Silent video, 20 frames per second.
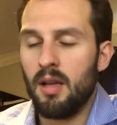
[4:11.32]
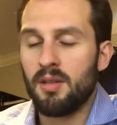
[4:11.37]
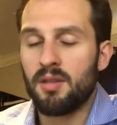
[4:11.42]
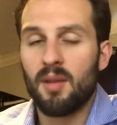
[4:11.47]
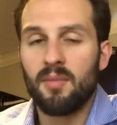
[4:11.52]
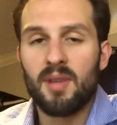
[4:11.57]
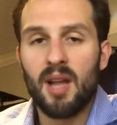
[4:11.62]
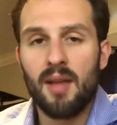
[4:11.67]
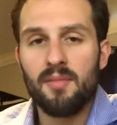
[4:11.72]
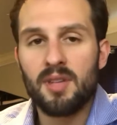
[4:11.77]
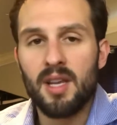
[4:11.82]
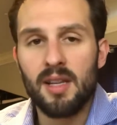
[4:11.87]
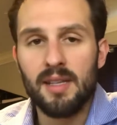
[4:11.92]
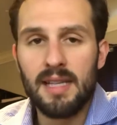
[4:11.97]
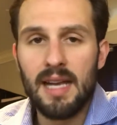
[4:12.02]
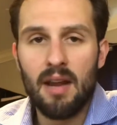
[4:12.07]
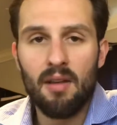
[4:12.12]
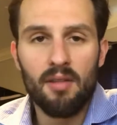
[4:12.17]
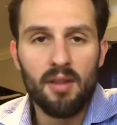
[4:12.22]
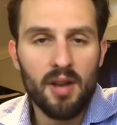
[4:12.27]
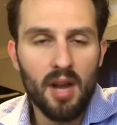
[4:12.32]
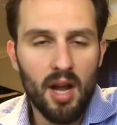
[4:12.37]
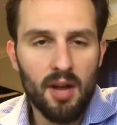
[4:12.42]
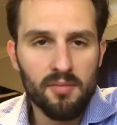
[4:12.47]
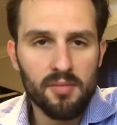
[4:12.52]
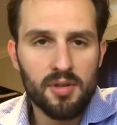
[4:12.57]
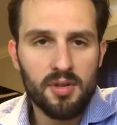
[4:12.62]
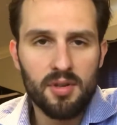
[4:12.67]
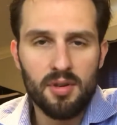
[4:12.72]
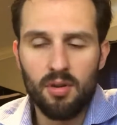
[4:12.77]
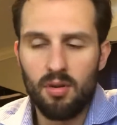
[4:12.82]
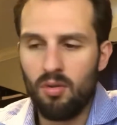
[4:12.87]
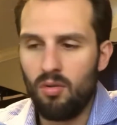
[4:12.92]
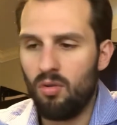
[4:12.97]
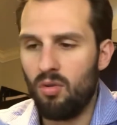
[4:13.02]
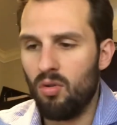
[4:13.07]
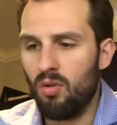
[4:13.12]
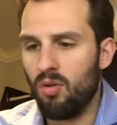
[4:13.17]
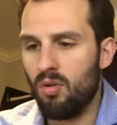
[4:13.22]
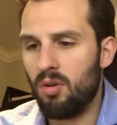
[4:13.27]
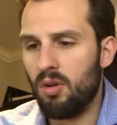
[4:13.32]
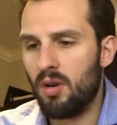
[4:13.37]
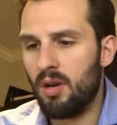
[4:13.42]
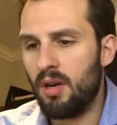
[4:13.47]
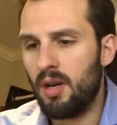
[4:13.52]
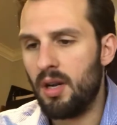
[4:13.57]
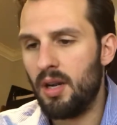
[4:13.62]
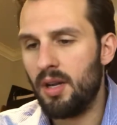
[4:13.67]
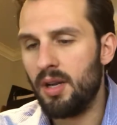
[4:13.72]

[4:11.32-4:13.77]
sometimes getting down in the dumps or